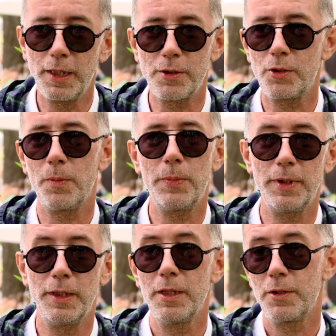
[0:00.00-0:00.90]
they stop,
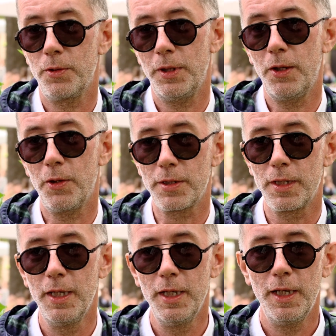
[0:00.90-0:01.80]
and so they lost.
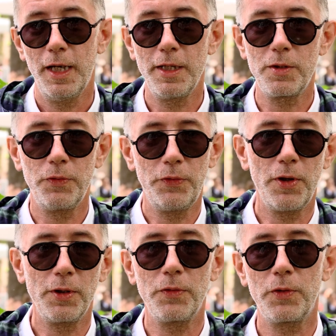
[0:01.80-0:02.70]
And it's
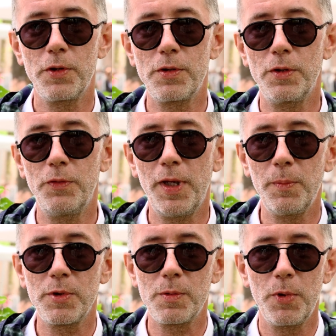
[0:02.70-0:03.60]
referring, of course, to the
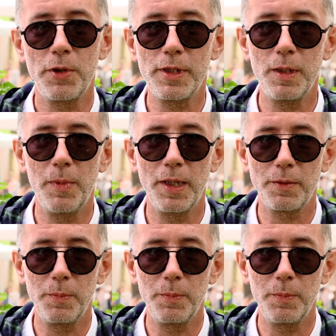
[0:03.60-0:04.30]
famous boxing match